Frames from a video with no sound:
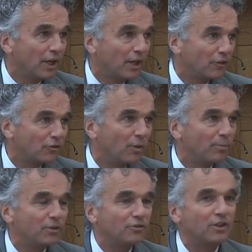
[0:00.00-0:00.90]
and gas
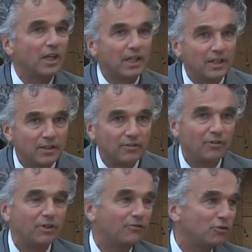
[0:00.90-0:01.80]
companies, and
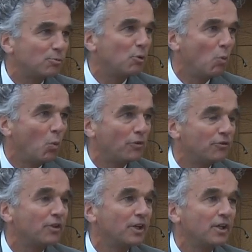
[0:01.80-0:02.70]
very visible
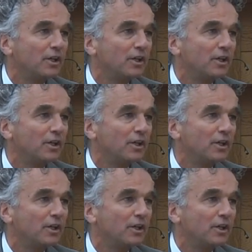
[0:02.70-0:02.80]
what